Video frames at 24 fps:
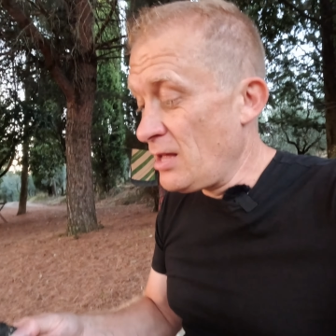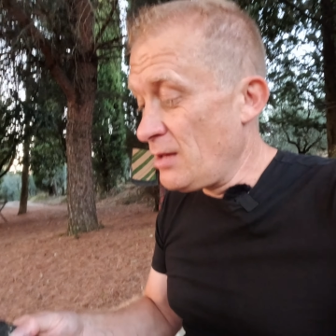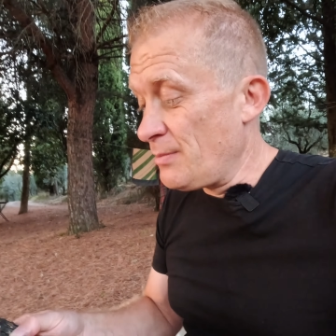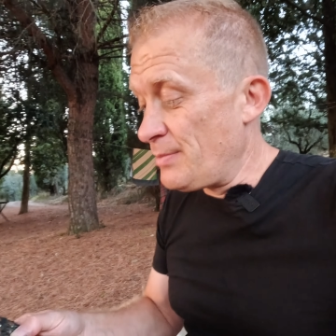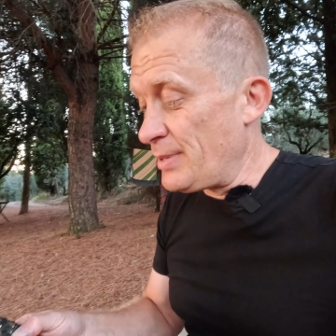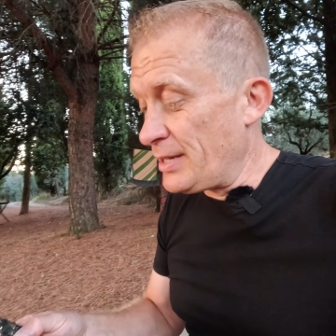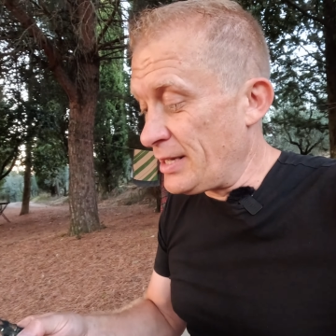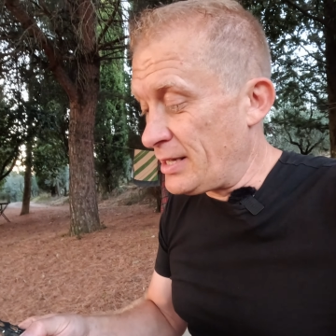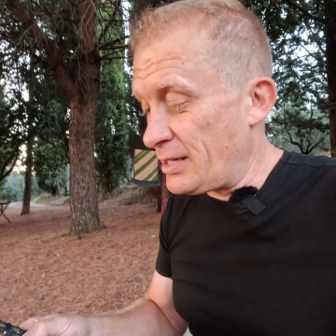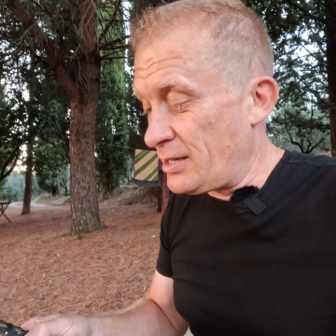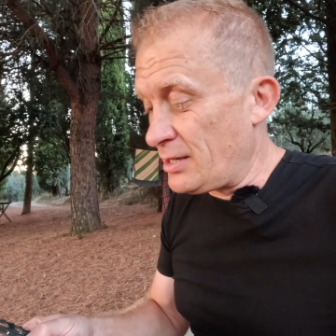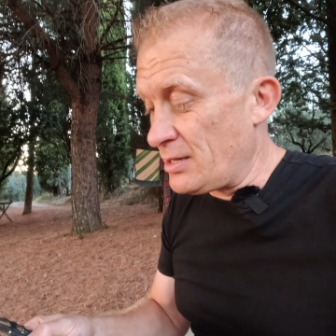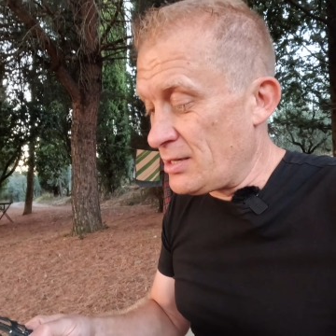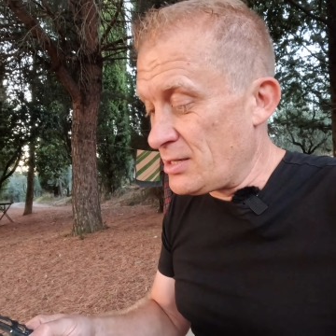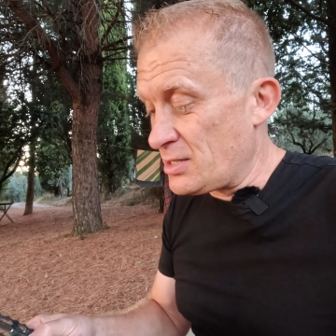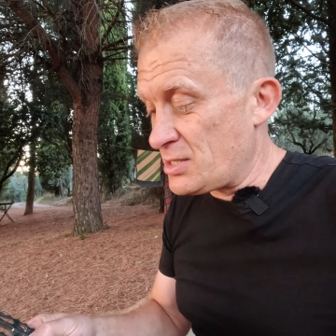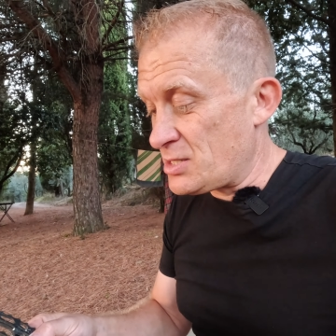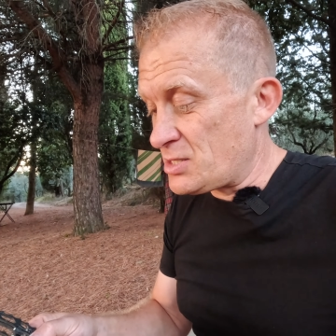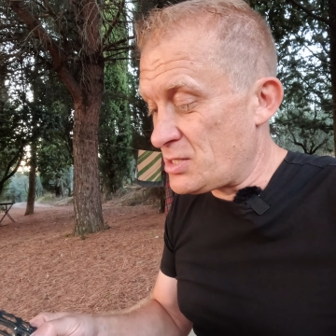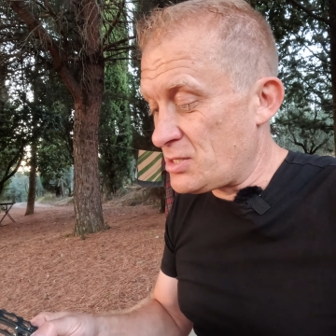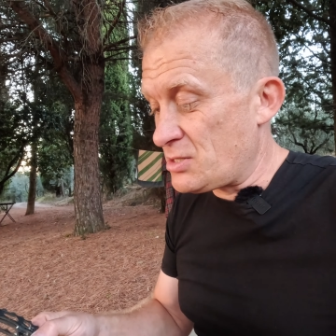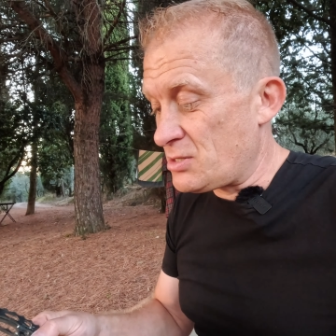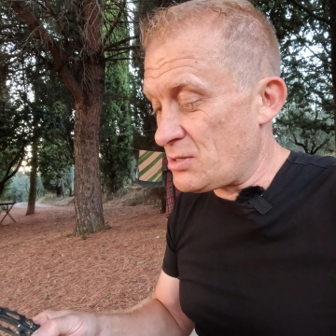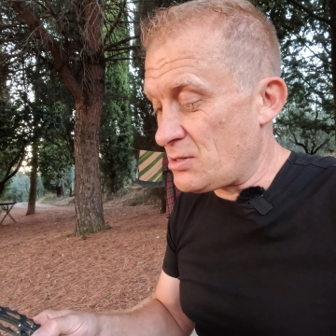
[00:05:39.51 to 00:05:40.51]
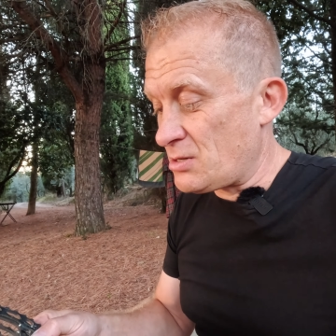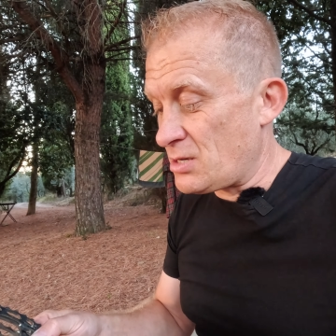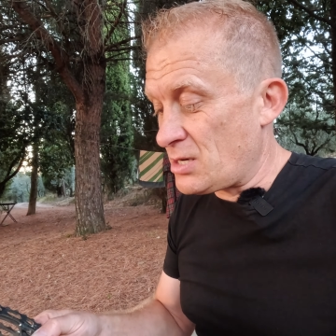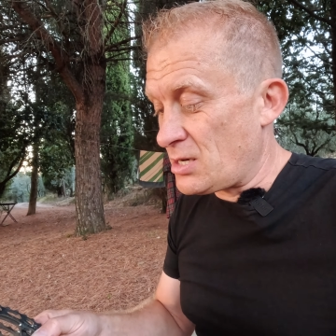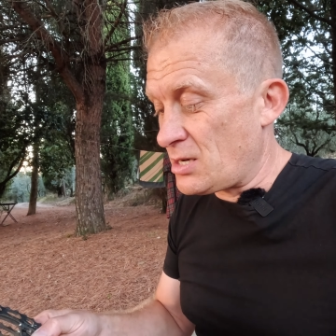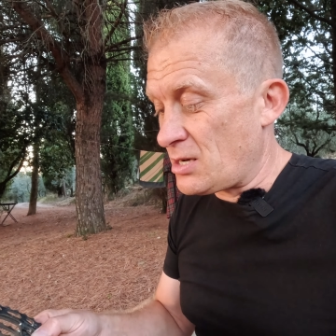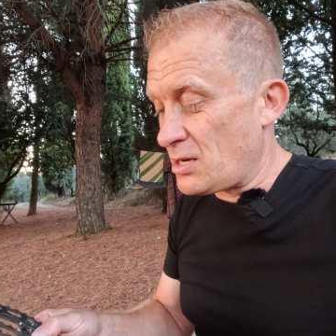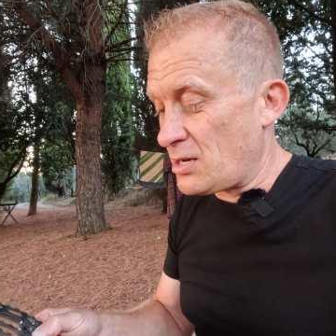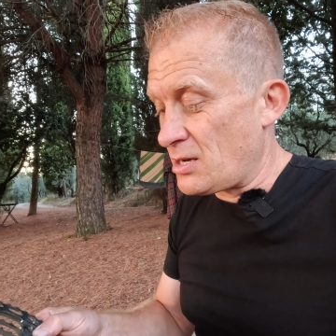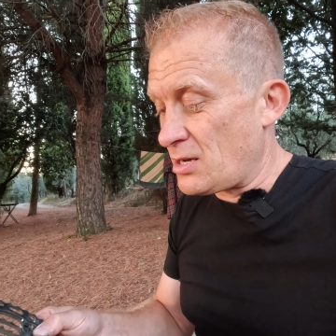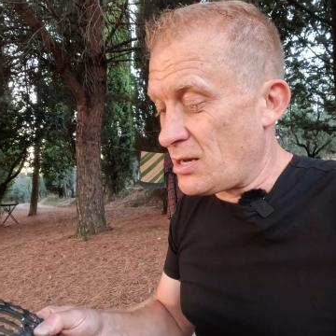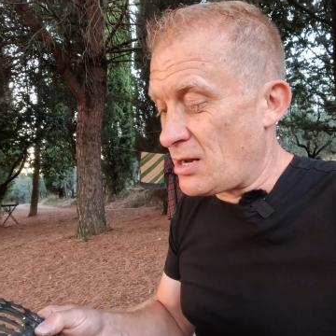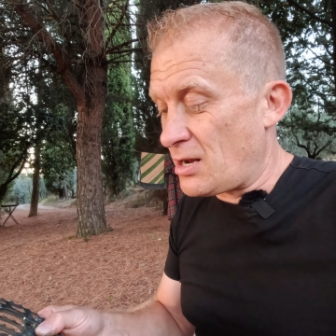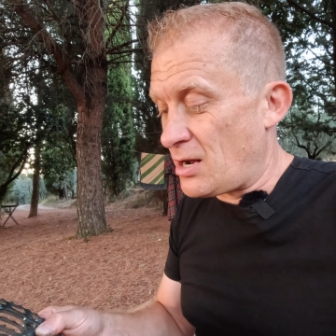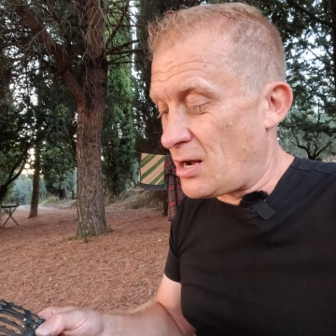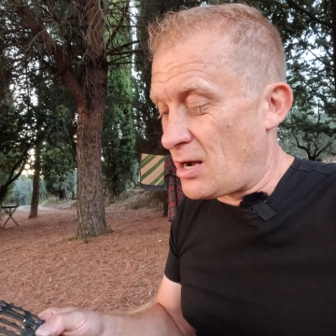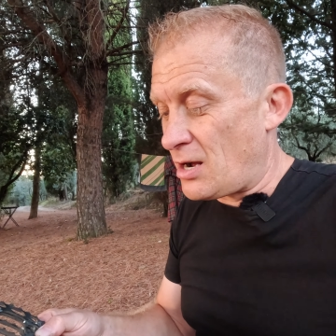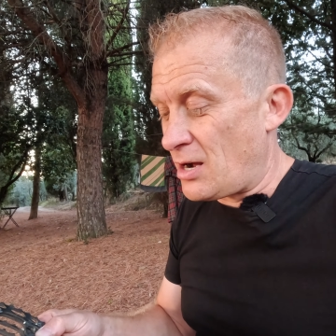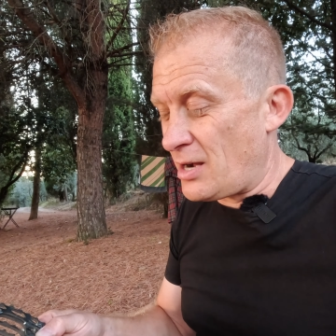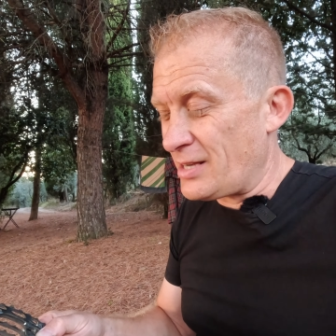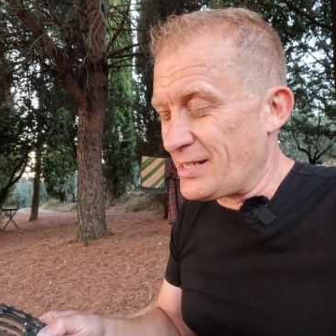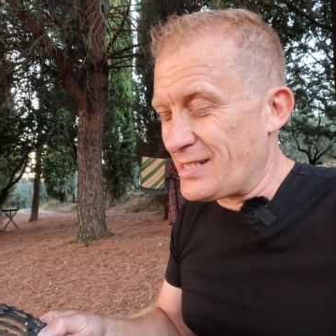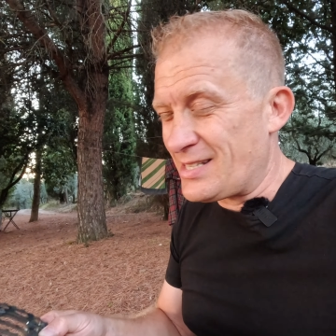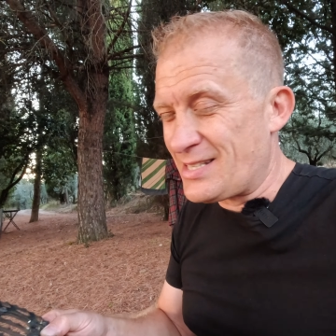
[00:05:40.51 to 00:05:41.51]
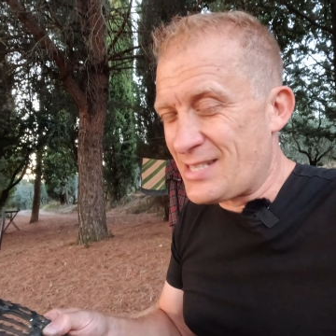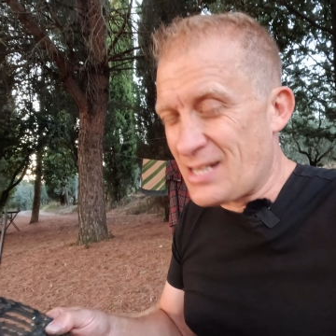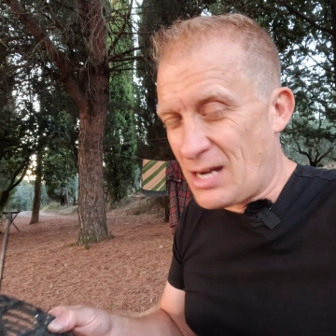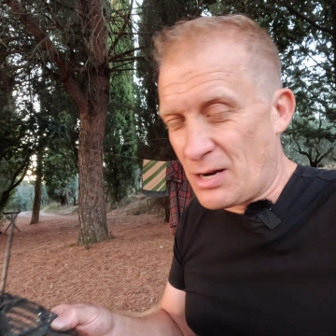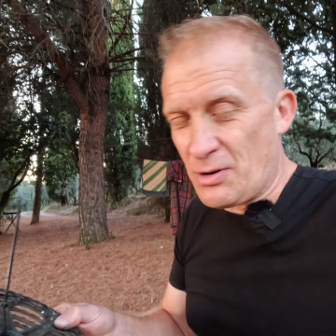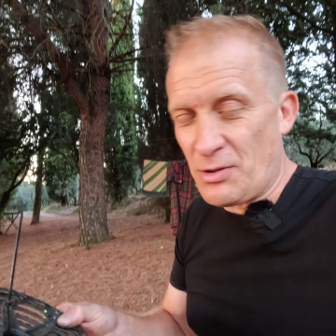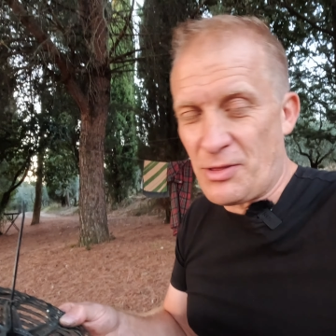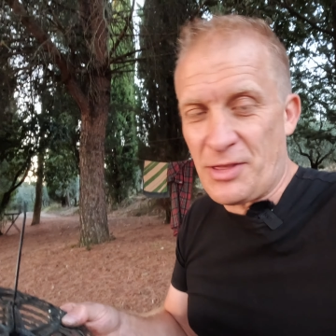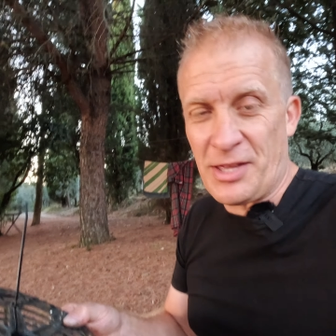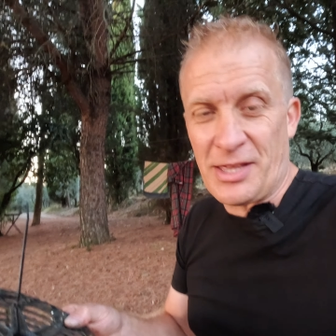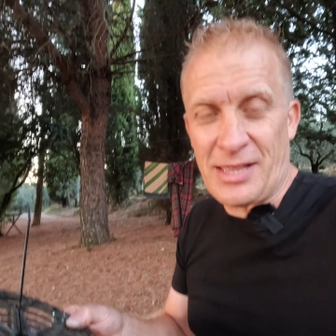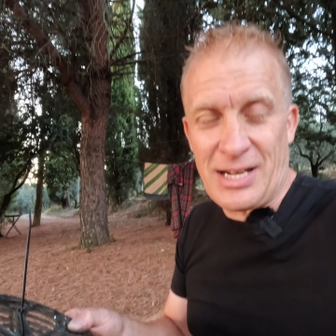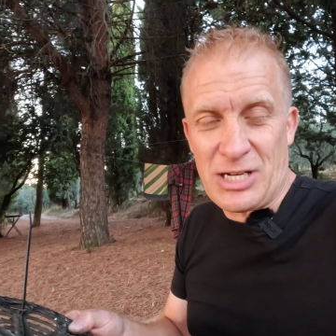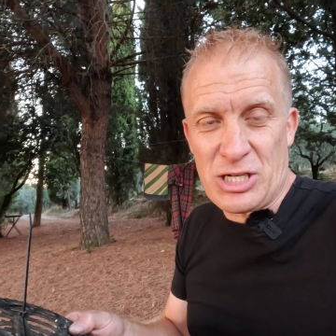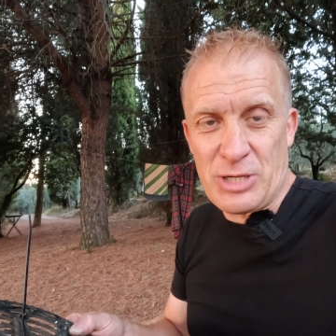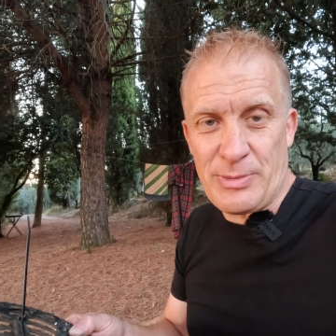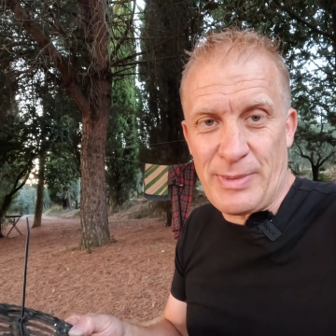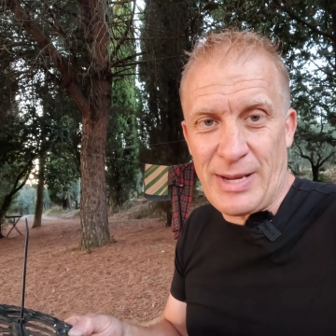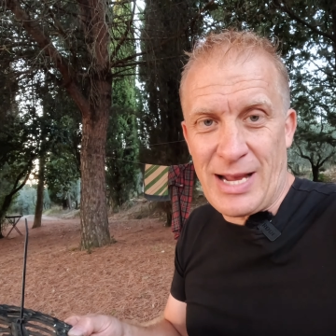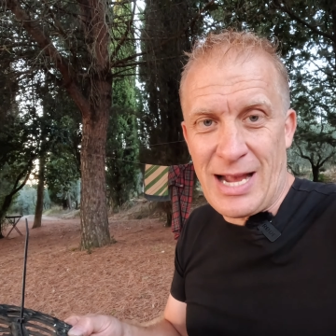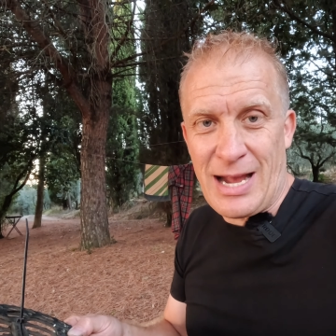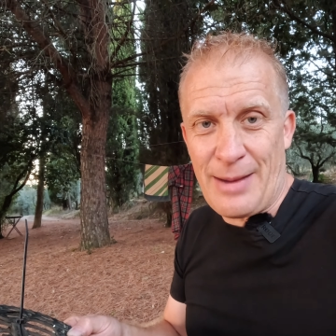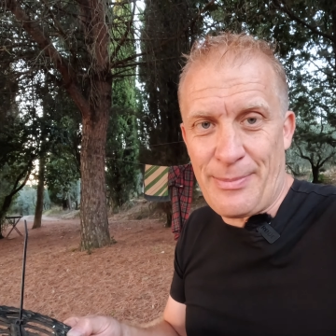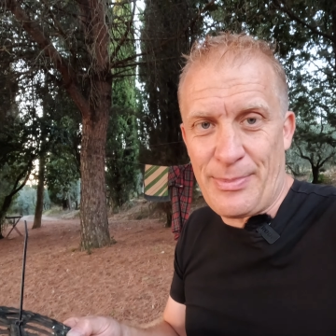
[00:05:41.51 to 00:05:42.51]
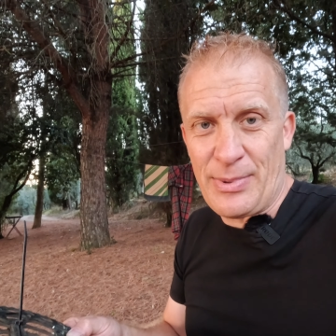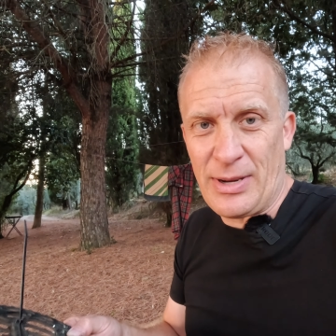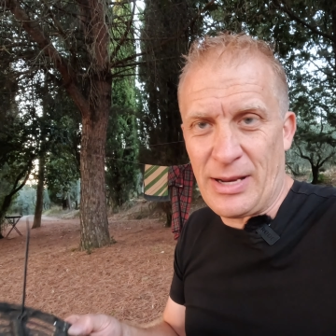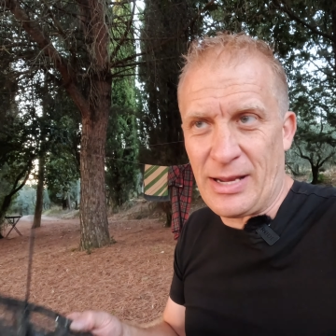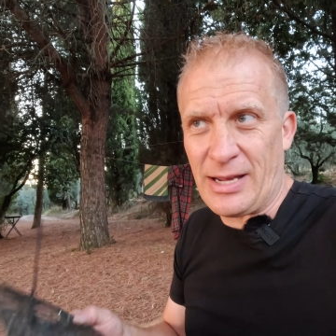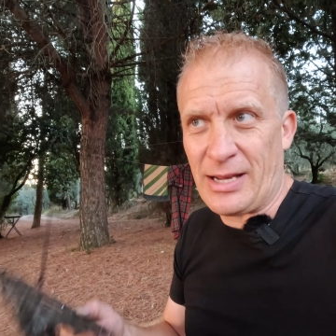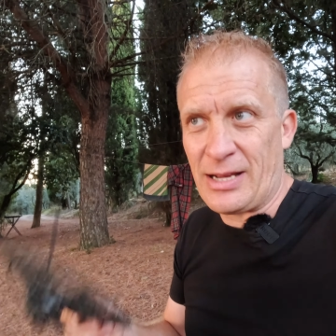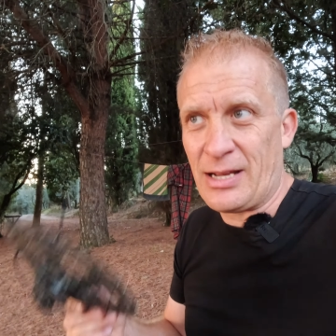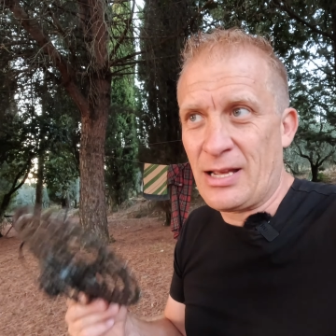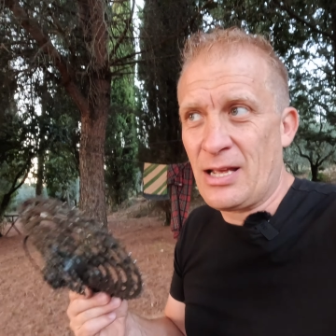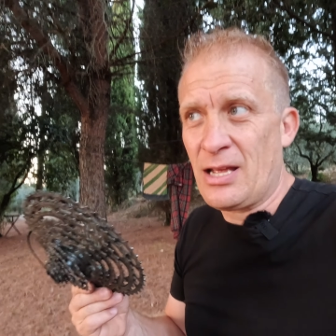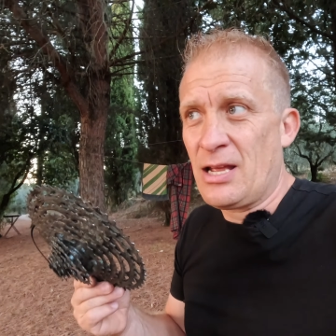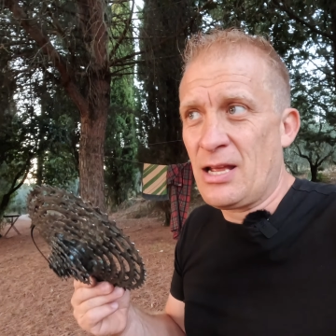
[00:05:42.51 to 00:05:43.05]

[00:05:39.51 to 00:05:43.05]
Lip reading: because I don't think that should be happening,